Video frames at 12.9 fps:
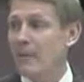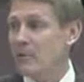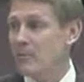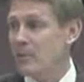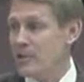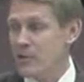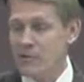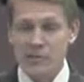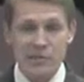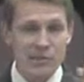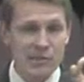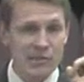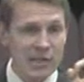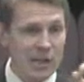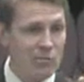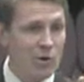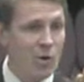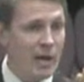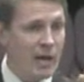it happened, but there is
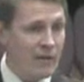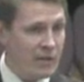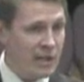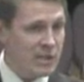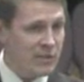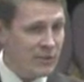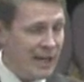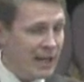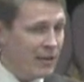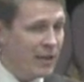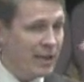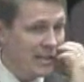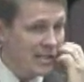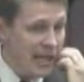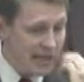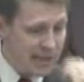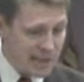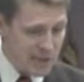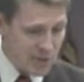zero evidence for anything
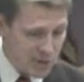inside